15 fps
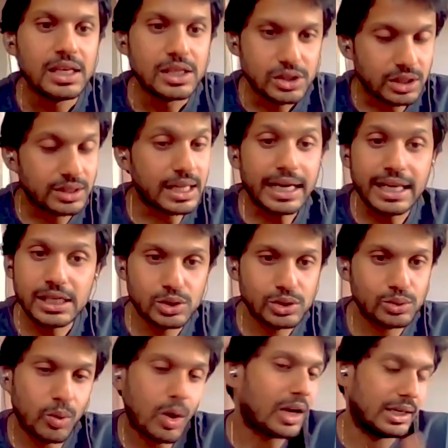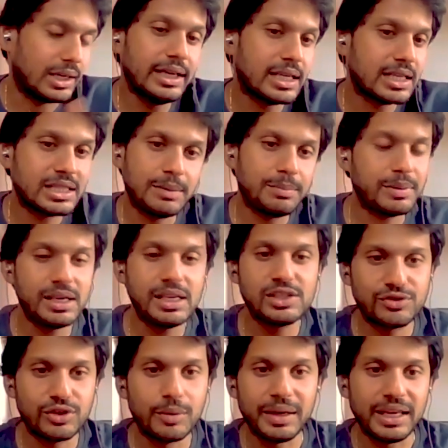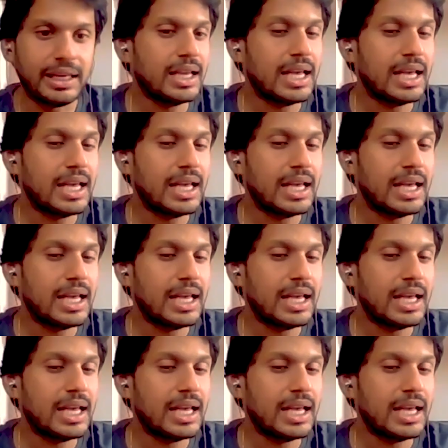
So that is what leadership is for me.